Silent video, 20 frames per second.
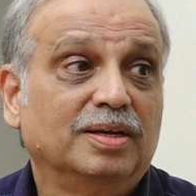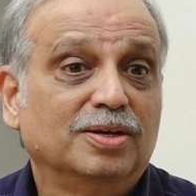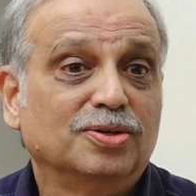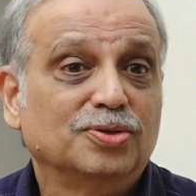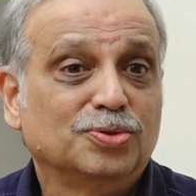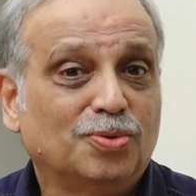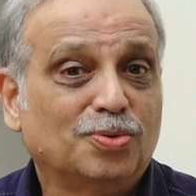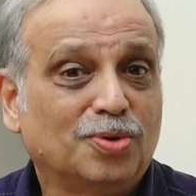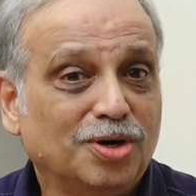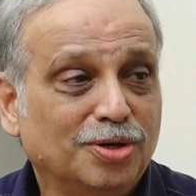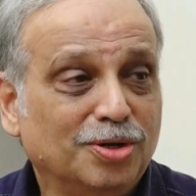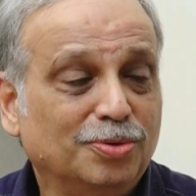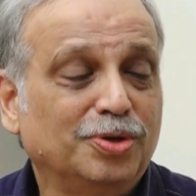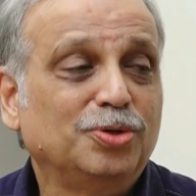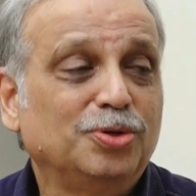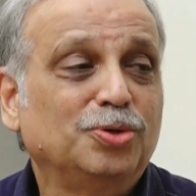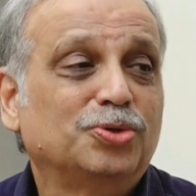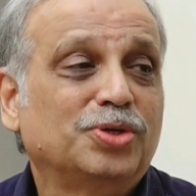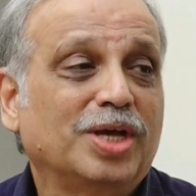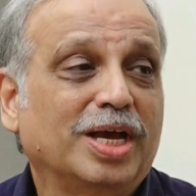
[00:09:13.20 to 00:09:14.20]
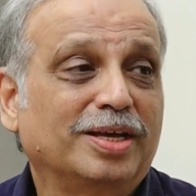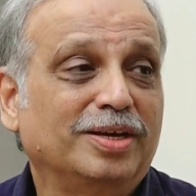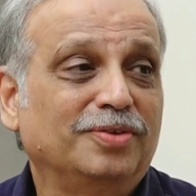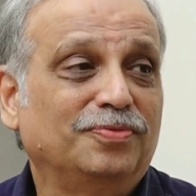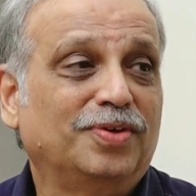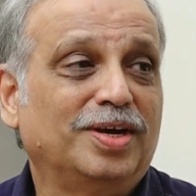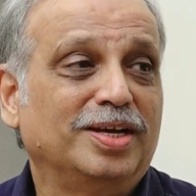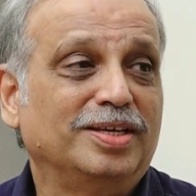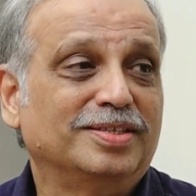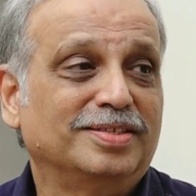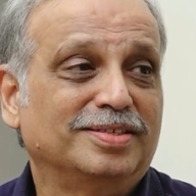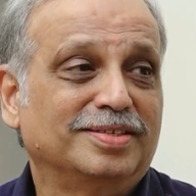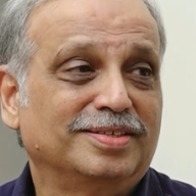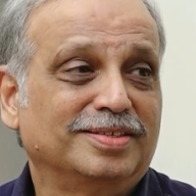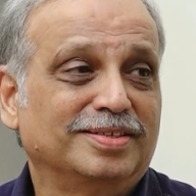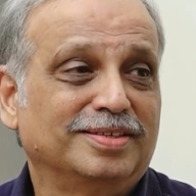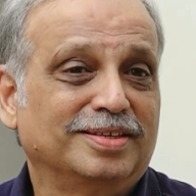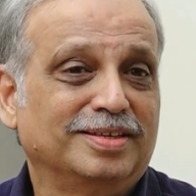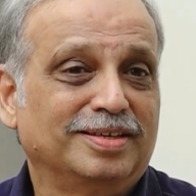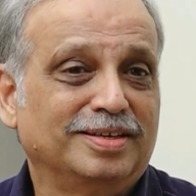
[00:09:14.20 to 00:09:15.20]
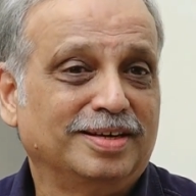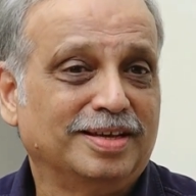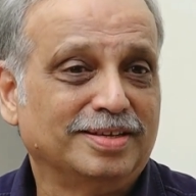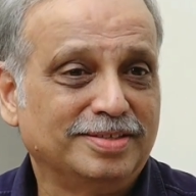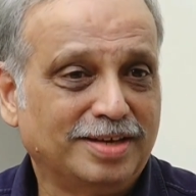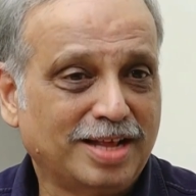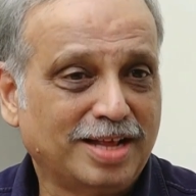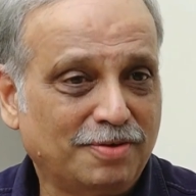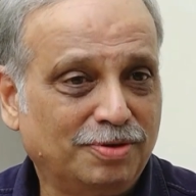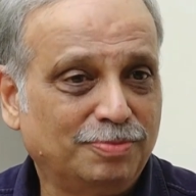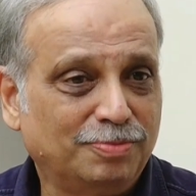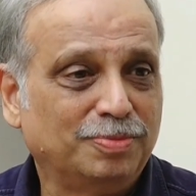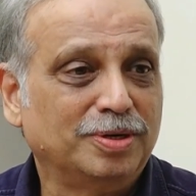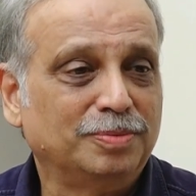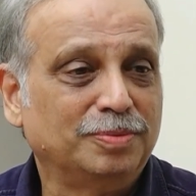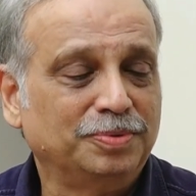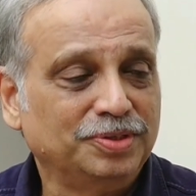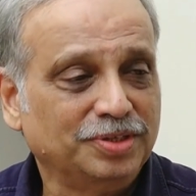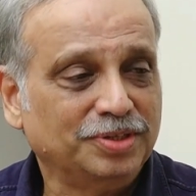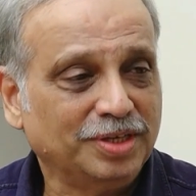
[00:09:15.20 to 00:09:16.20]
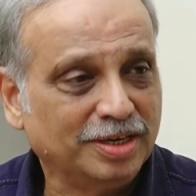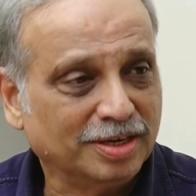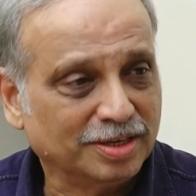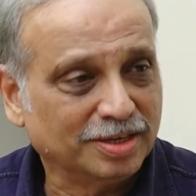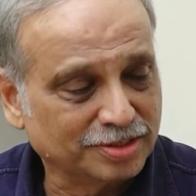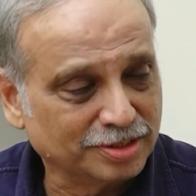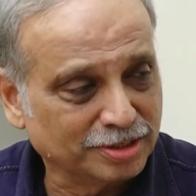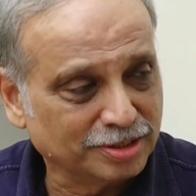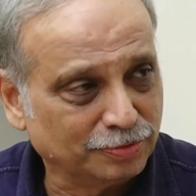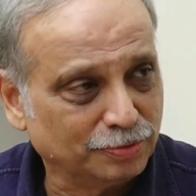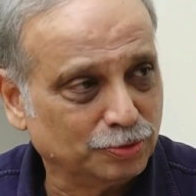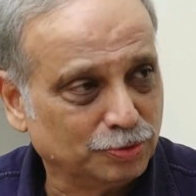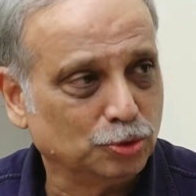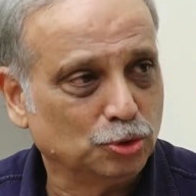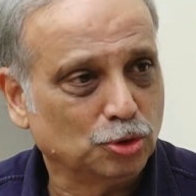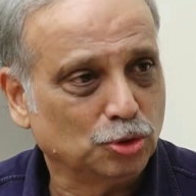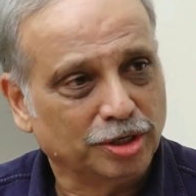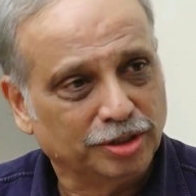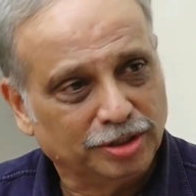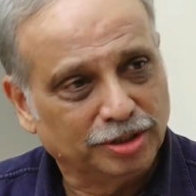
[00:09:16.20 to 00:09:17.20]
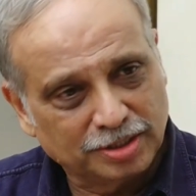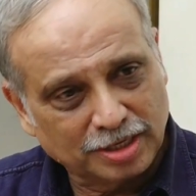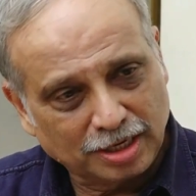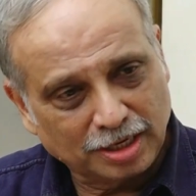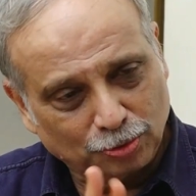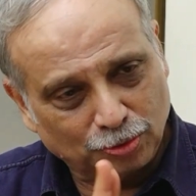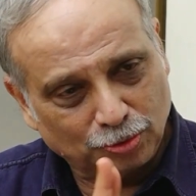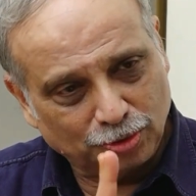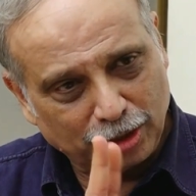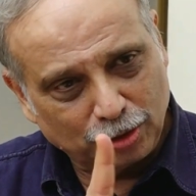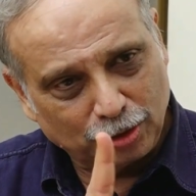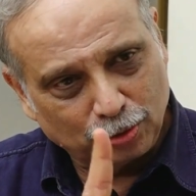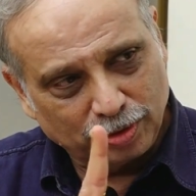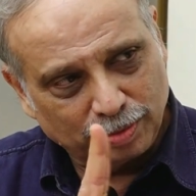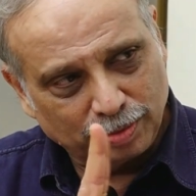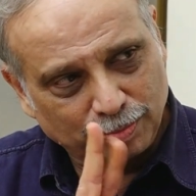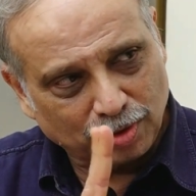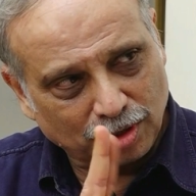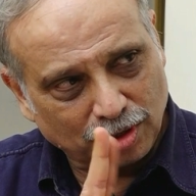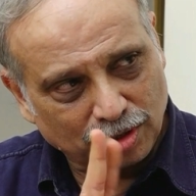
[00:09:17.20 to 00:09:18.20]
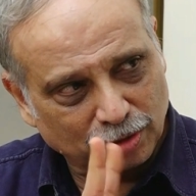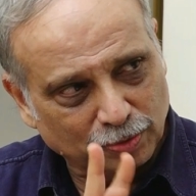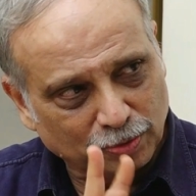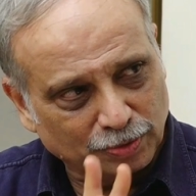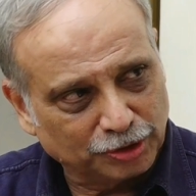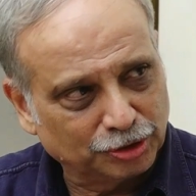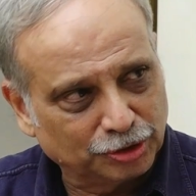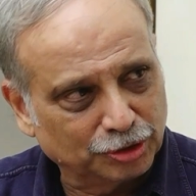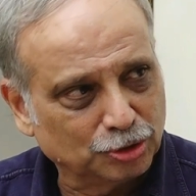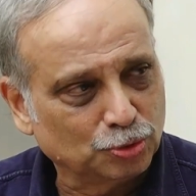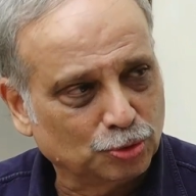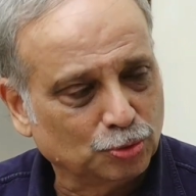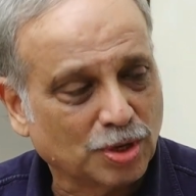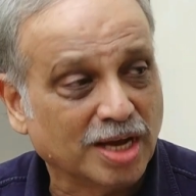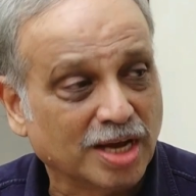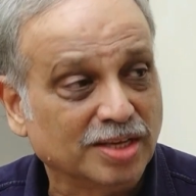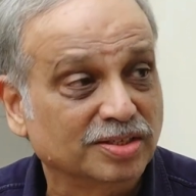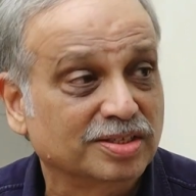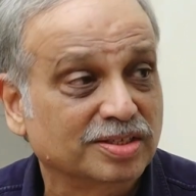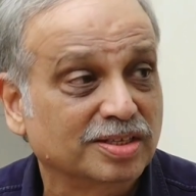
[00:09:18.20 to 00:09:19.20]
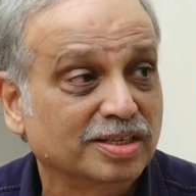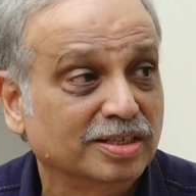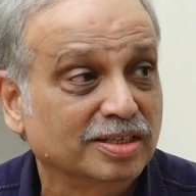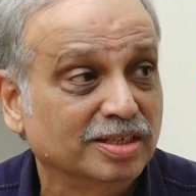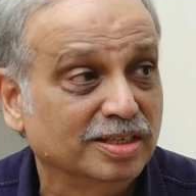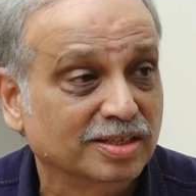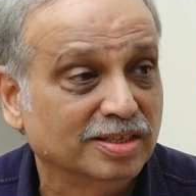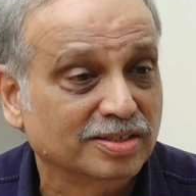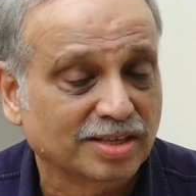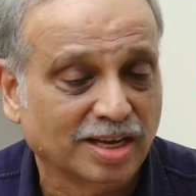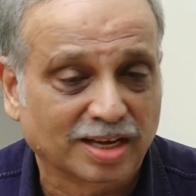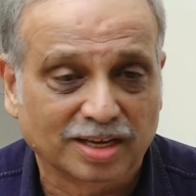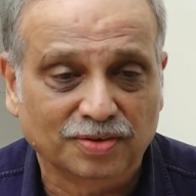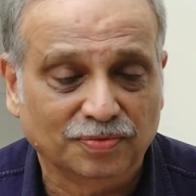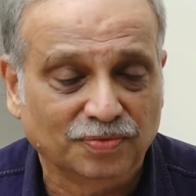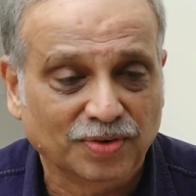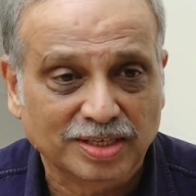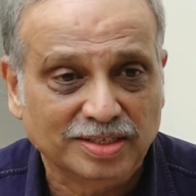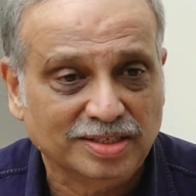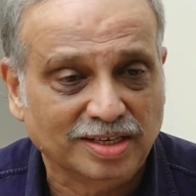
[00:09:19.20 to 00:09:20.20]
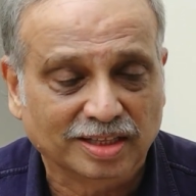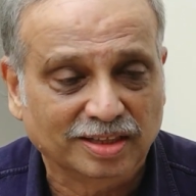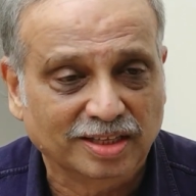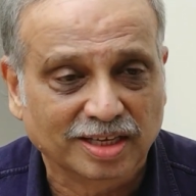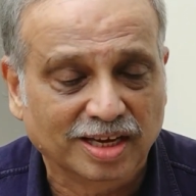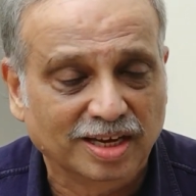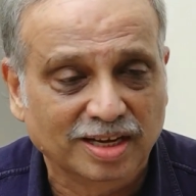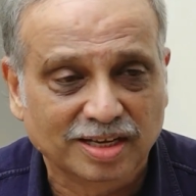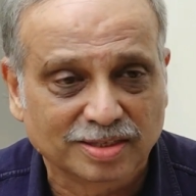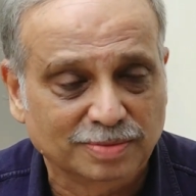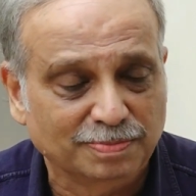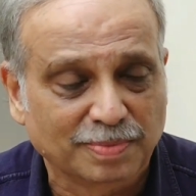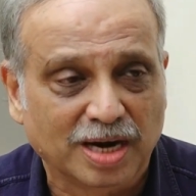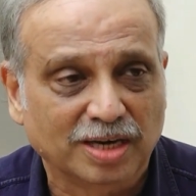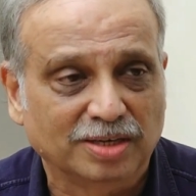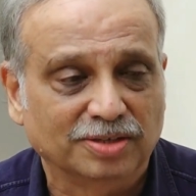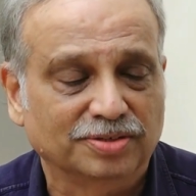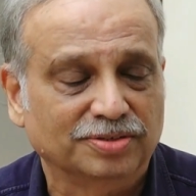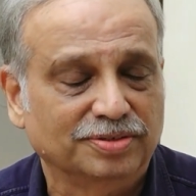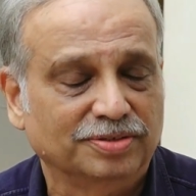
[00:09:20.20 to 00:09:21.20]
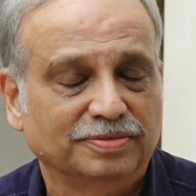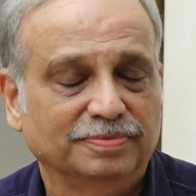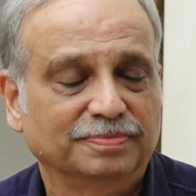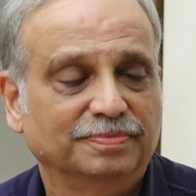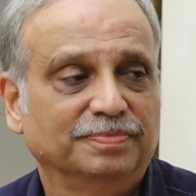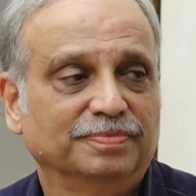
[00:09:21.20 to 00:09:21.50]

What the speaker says: So whatever you sacrifice, does it have a purpose and does it give you joy? These are the only two important questions to answer in a sacrifice. Nothing else matters.